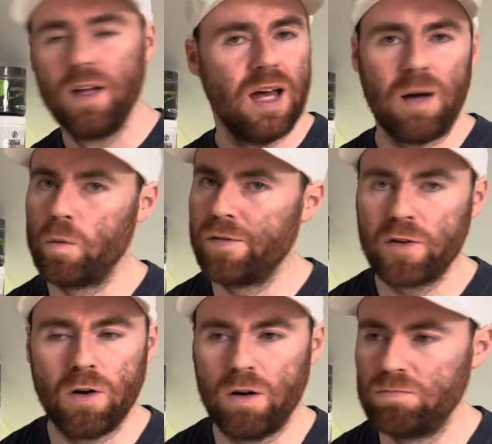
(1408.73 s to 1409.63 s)
And we've
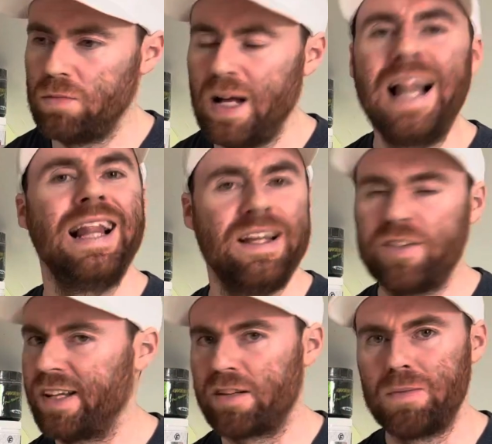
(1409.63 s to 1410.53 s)
got at least
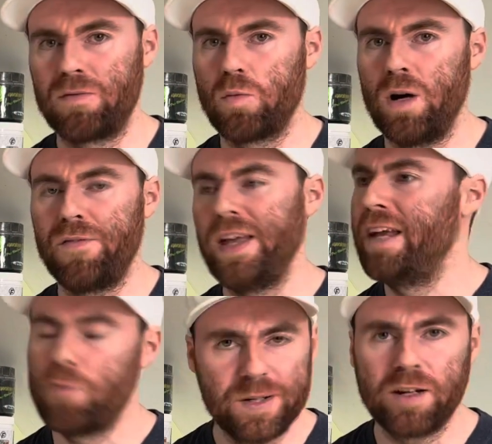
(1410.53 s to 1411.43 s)
6 months worth
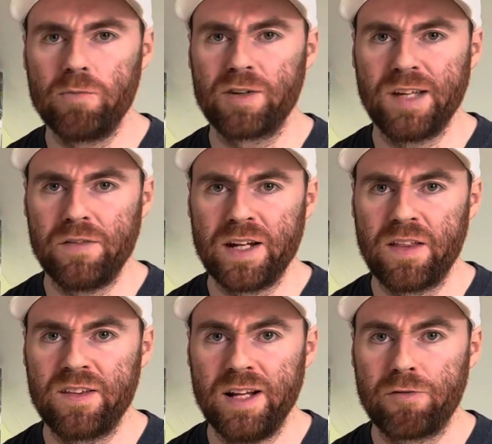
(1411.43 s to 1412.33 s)
if we don't receive another
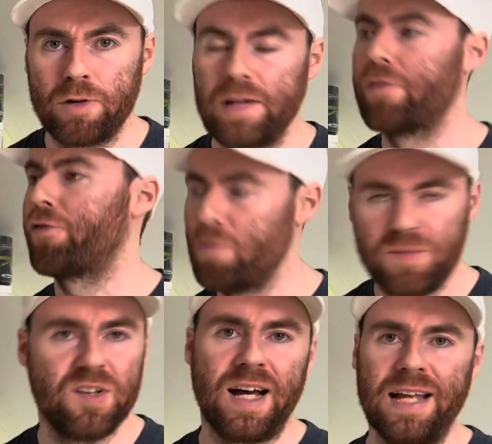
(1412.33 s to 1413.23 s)
delivery from
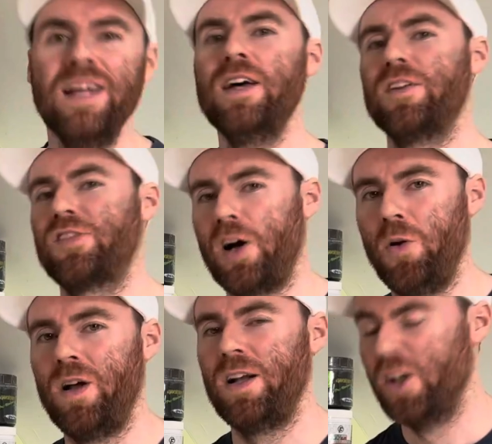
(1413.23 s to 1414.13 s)
today. So,
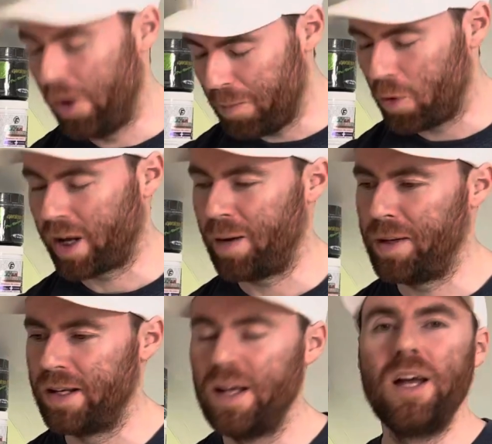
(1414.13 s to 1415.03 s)
a lot more
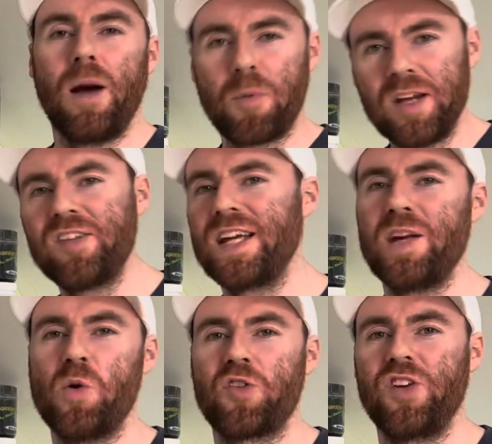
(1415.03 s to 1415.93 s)
coming. Appreciate you
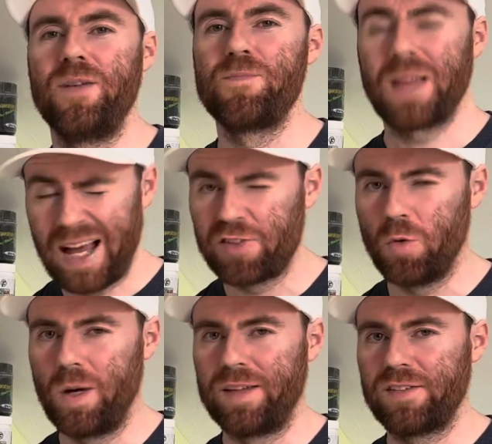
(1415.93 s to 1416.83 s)
watching. As
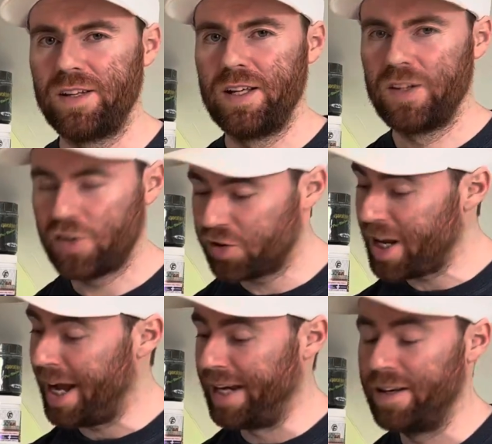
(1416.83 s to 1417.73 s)
always,
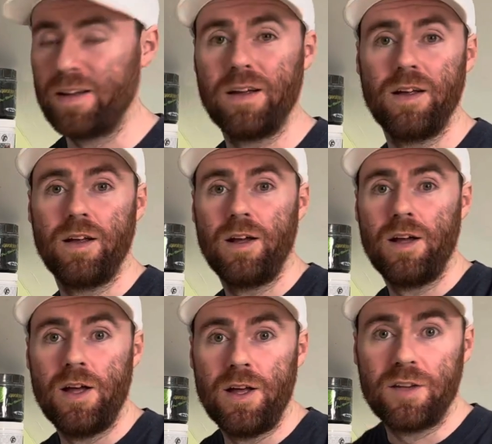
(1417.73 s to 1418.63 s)
stay
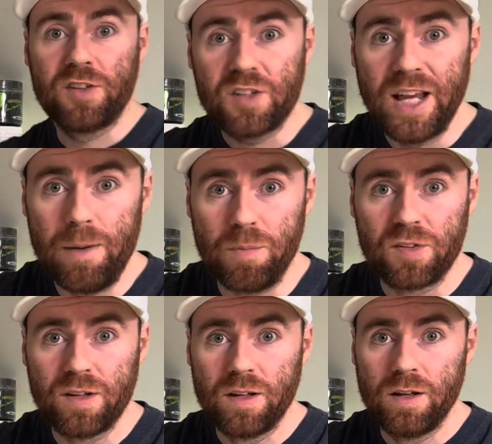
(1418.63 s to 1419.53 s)
stimmed.
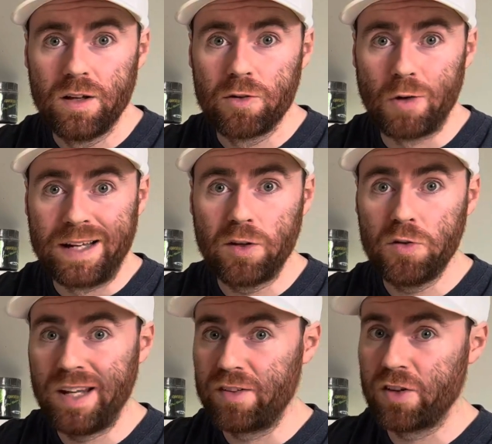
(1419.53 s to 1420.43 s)
Greg
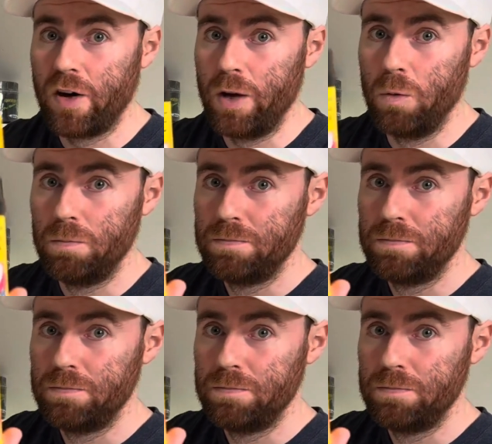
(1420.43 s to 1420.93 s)
Doucette style.